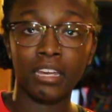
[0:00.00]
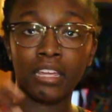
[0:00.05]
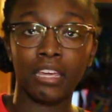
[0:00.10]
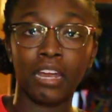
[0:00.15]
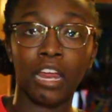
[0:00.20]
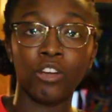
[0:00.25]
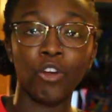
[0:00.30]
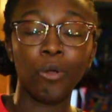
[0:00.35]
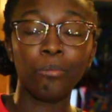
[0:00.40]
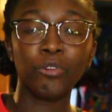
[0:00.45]
And
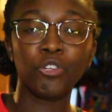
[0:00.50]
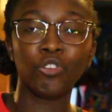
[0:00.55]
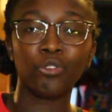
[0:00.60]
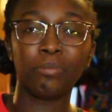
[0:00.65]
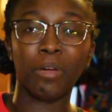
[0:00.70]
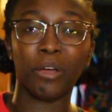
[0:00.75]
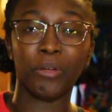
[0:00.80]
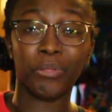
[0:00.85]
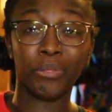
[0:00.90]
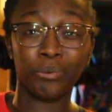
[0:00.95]
I normally do
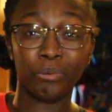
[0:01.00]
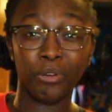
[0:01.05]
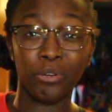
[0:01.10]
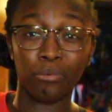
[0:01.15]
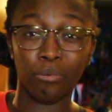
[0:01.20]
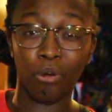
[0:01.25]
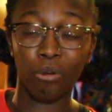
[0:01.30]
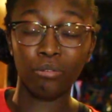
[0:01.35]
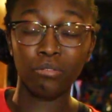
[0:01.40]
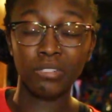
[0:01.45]
about three
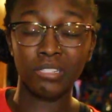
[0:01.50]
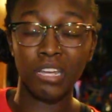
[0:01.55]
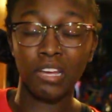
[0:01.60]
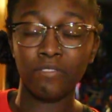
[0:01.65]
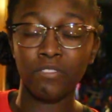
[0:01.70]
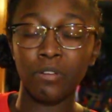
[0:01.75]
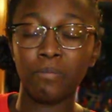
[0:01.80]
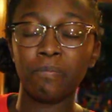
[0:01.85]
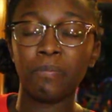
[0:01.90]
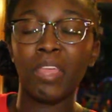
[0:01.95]
rolls of
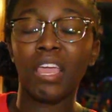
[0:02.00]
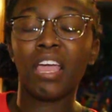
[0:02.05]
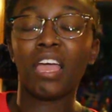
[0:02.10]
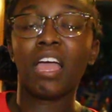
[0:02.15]
them.